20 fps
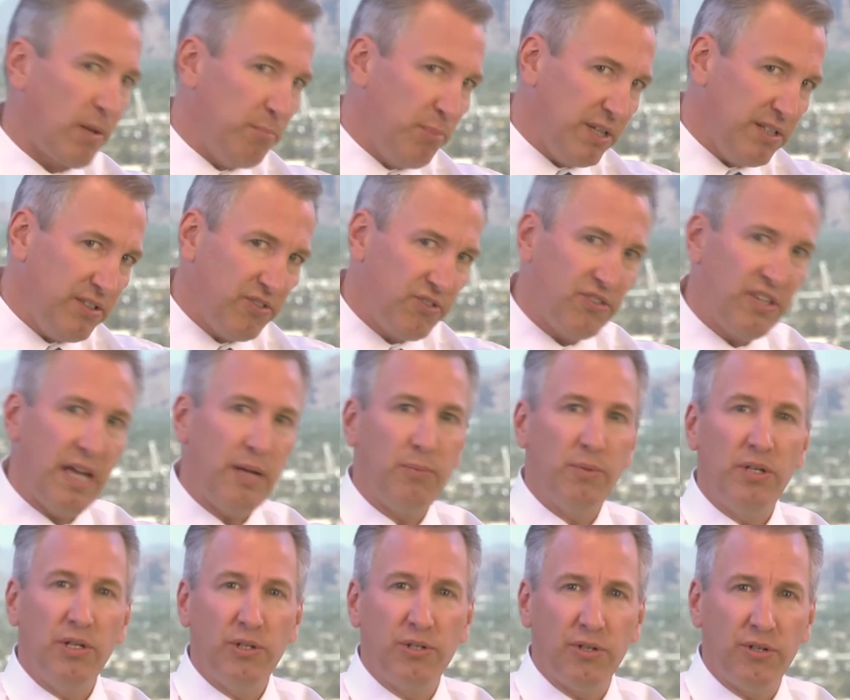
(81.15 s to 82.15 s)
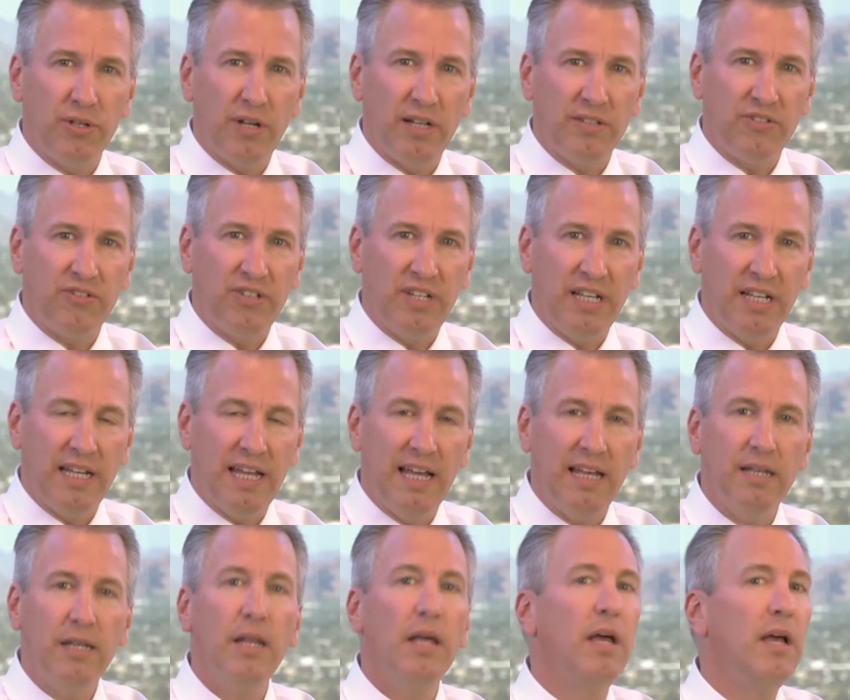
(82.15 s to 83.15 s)
But instead, when you turn on
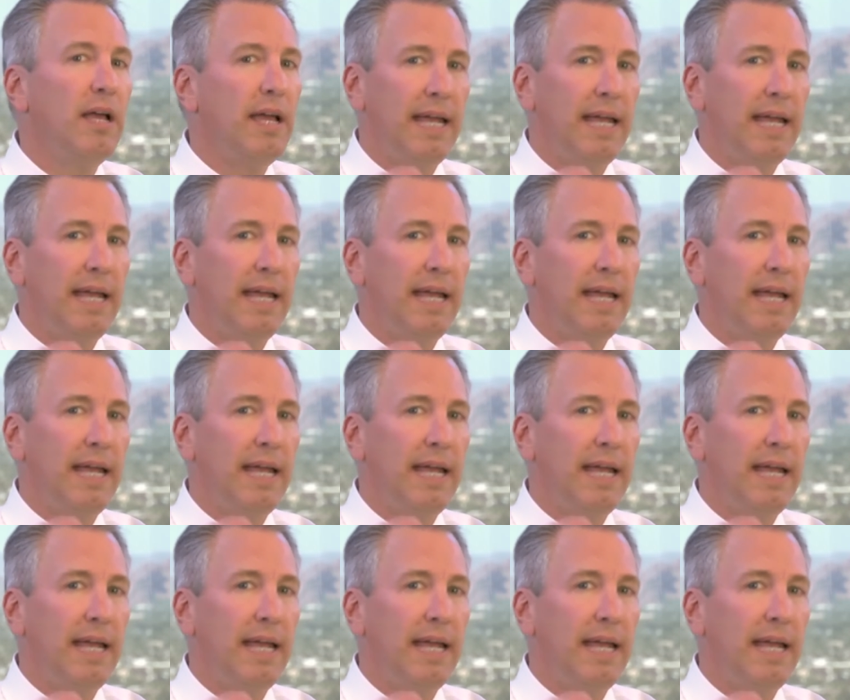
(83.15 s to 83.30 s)
CNN,